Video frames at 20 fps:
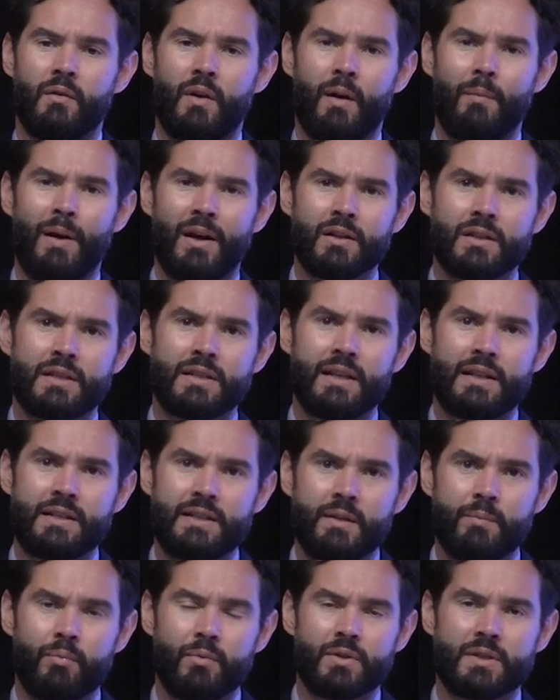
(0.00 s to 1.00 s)
About
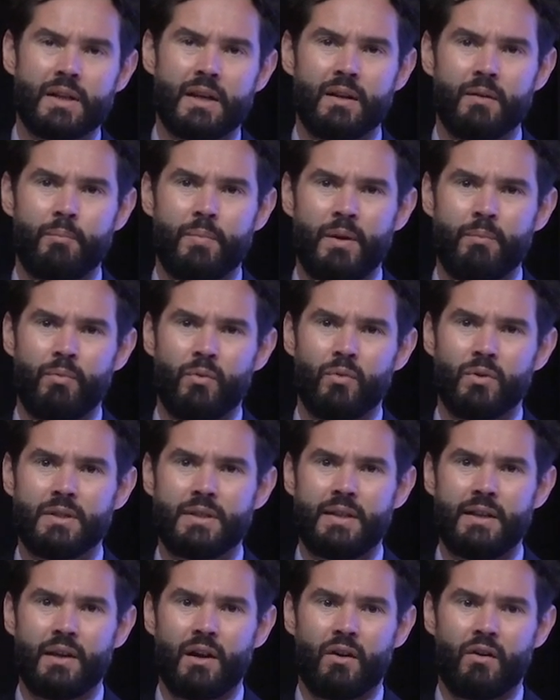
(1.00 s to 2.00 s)
60% of people with
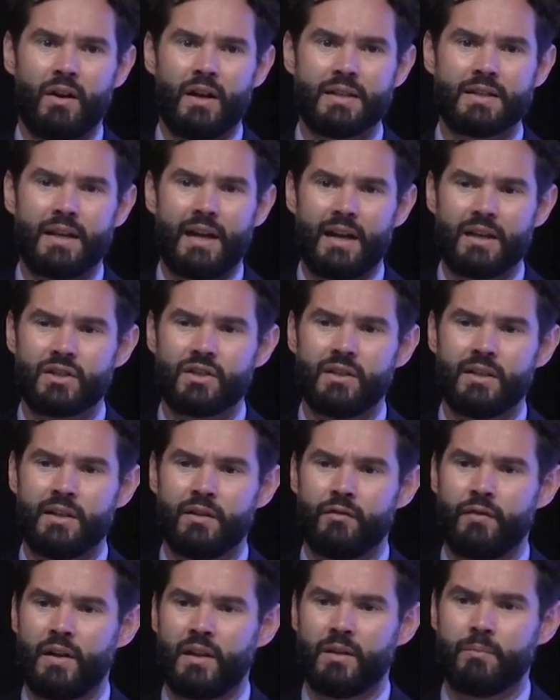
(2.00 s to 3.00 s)
TRS actually
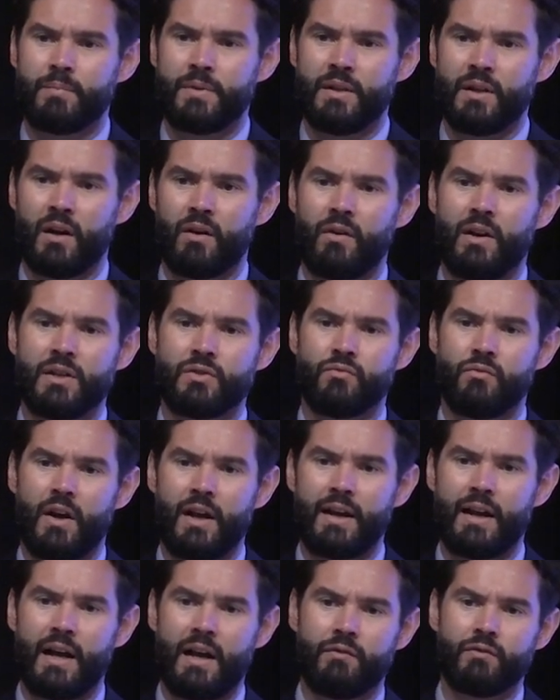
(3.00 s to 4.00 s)
develop TRS
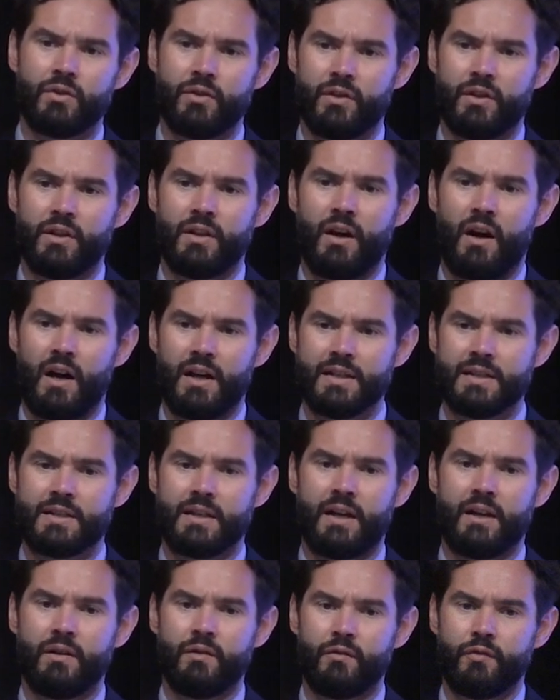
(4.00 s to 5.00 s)
right after the
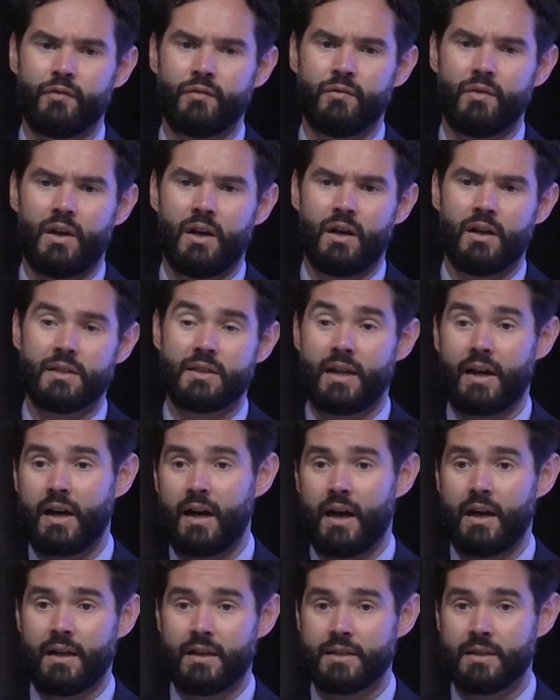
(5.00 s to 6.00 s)
onset of uh,
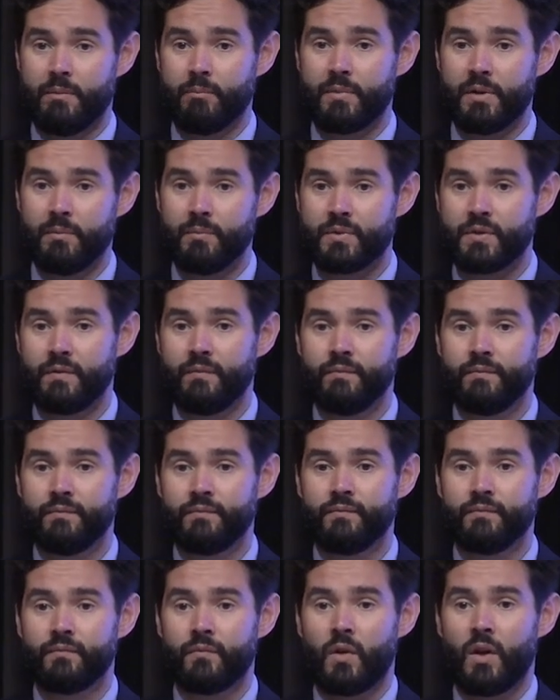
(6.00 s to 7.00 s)
psychotic symptoms
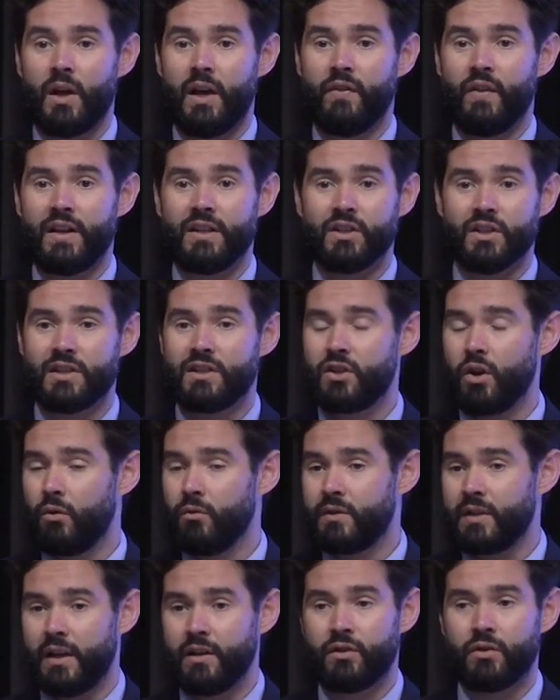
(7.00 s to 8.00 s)
and they just
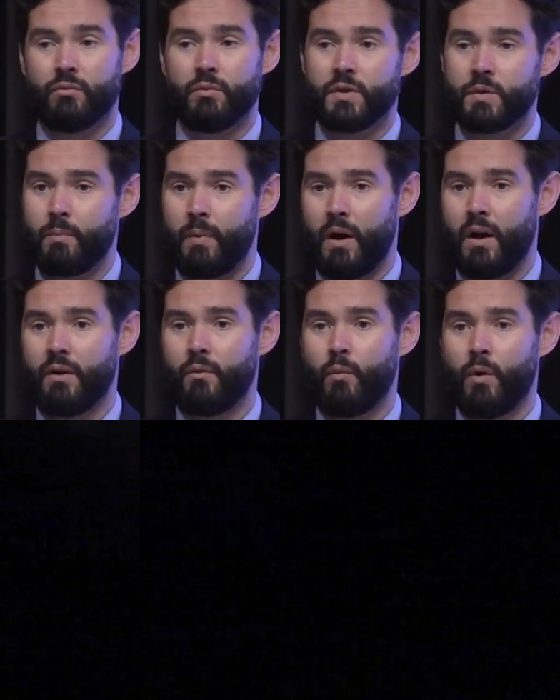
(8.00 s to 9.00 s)
don't tend to respond
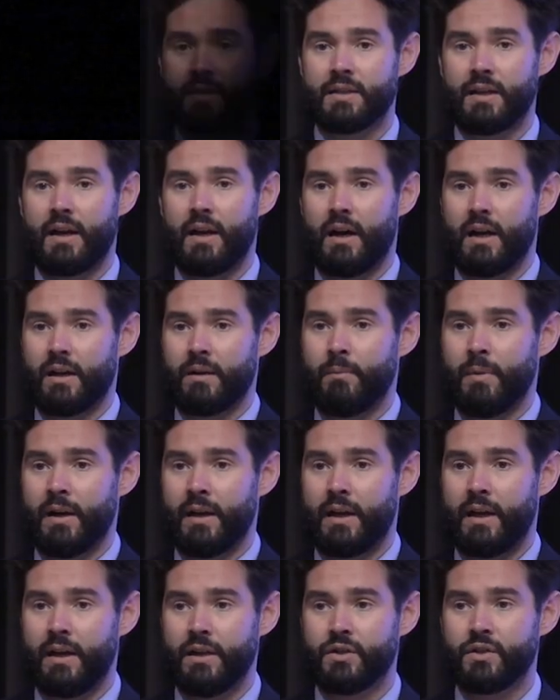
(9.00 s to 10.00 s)
well to antipsychotic
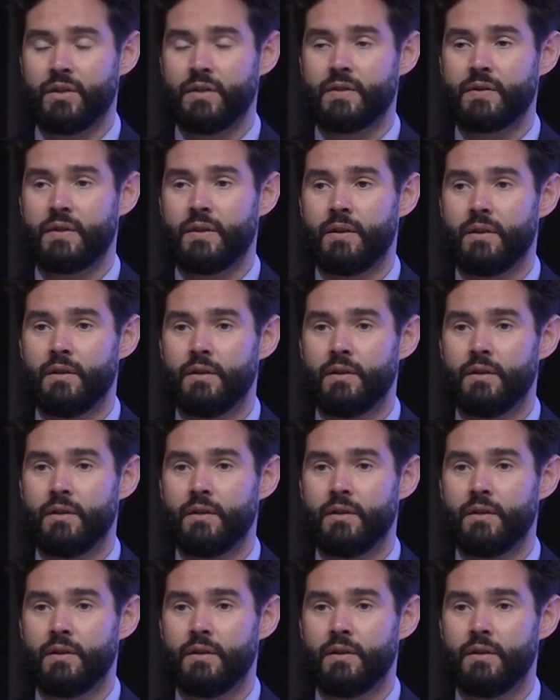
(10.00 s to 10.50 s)
medications.